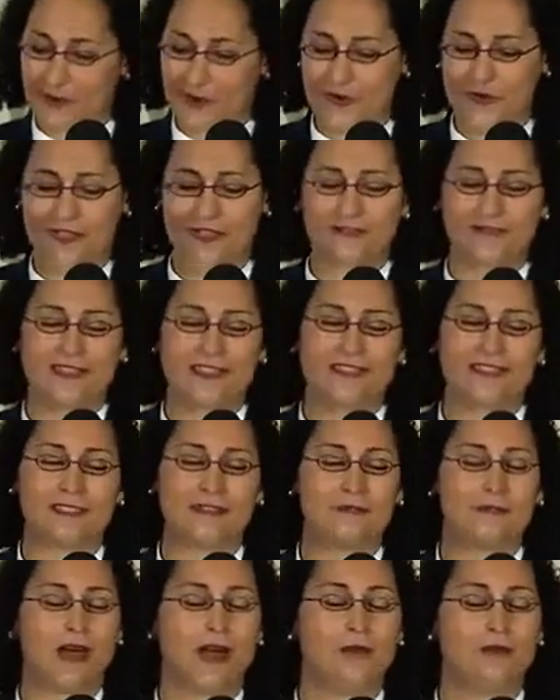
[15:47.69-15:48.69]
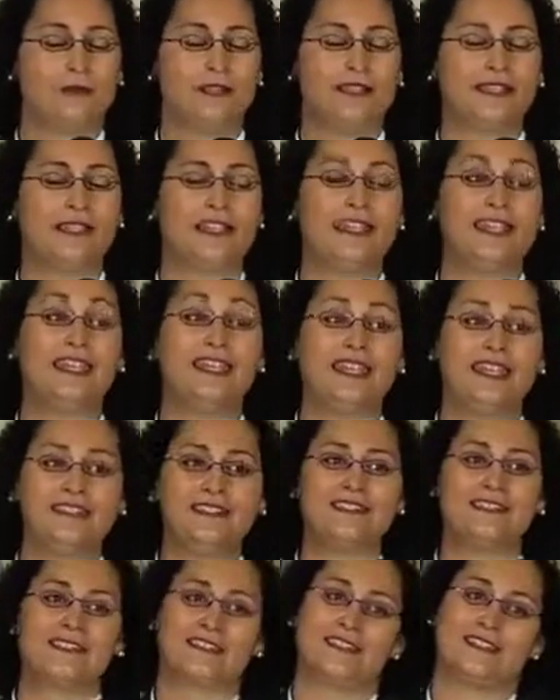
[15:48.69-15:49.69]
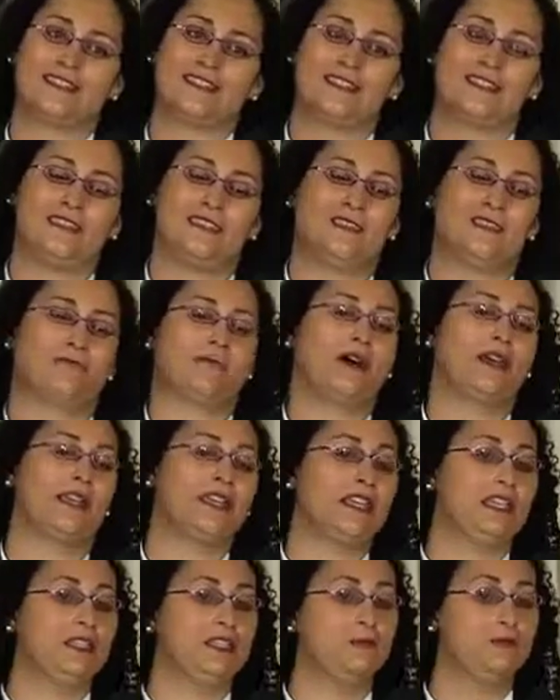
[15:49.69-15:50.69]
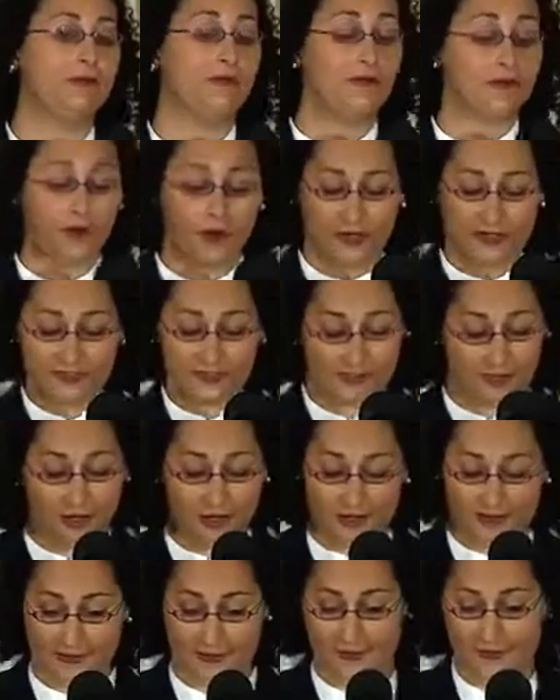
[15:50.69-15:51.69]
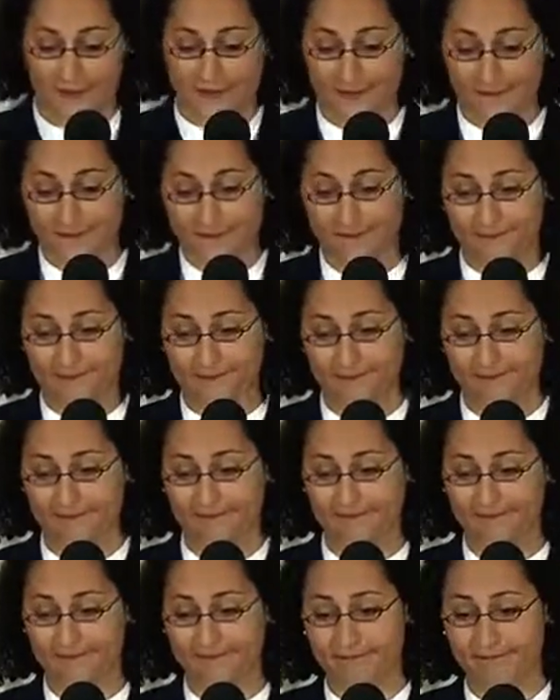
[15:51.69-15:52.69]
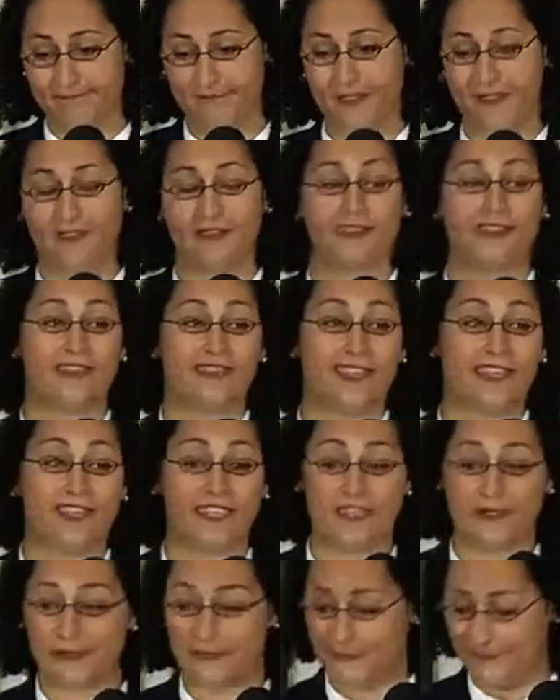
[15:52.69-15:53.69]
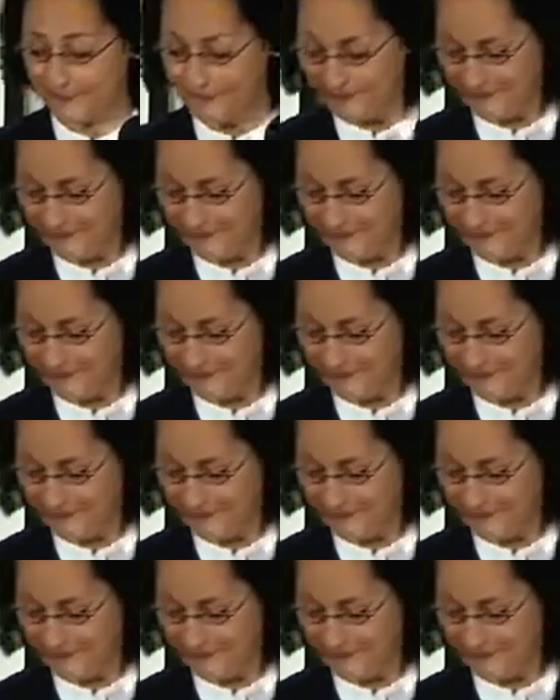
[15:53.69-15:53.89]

the investing public needs to see this money before it's laundered. Thank you.